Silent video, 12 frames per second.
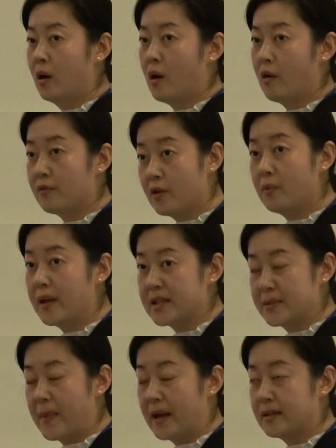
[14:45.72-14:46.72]
although we
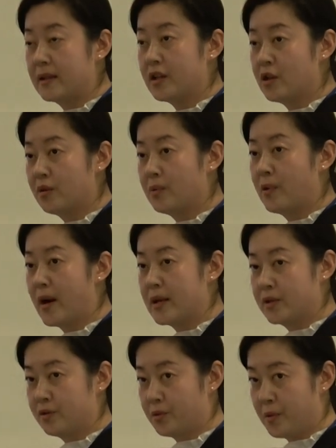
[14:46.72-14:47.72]
expect the yield
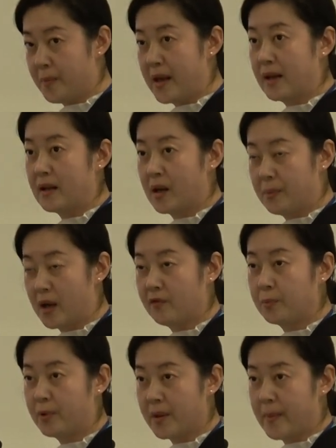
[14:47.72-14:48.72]
price to remain
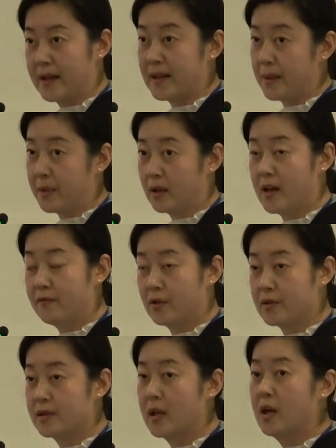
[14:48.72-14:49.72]
above pre-pandemic
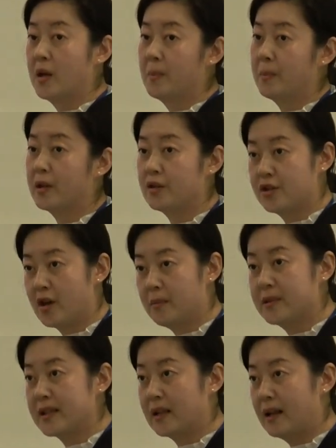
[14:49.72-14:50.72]
levels, but the sharp
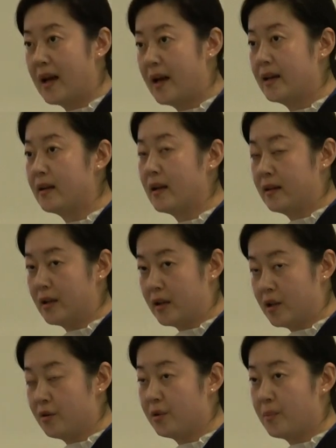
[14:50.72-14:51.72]
decline in the
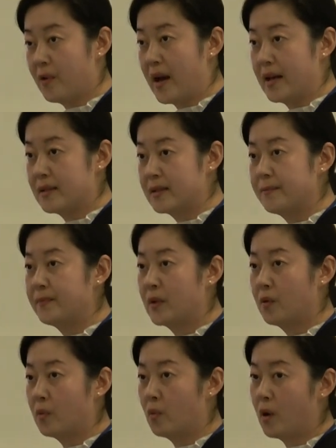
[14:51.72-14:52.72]
yield price
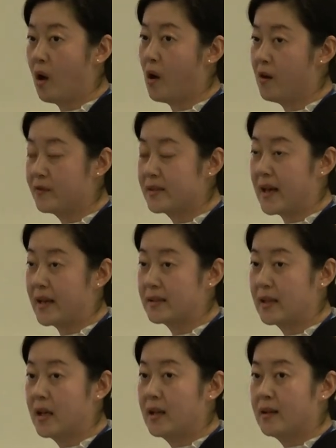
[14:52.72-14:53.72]
will offset
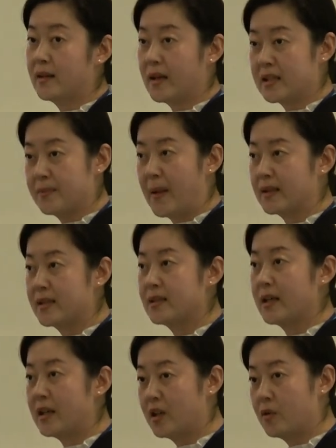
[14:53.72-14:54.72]
the
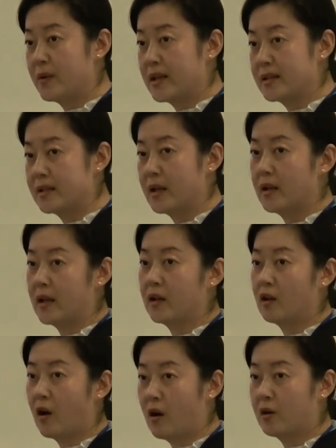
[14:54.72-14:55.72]
expected increase
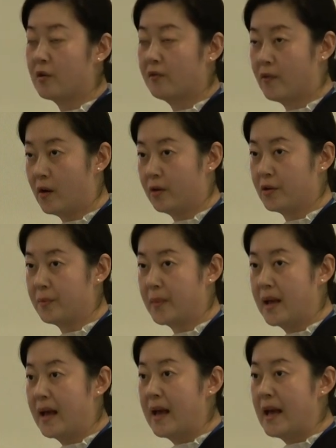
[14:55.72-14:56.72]
in cargo volume
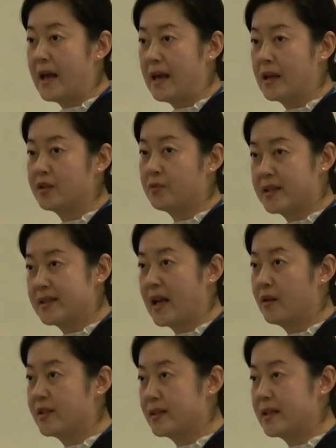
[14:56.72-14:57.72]
and
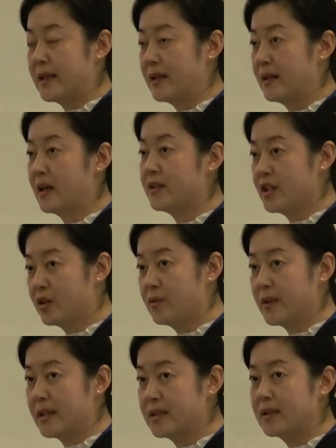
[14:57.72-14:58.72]
resulted in a
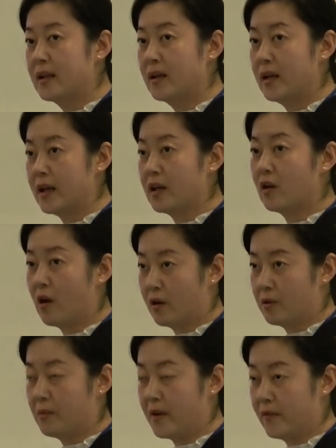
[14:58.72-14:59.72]
decrease in
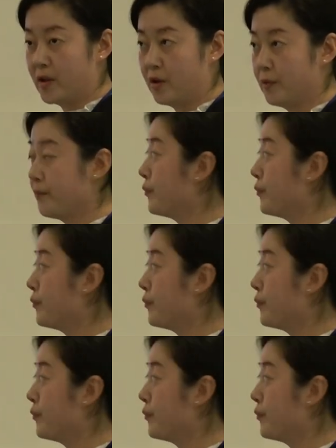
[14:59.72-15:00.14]
cargo revenue.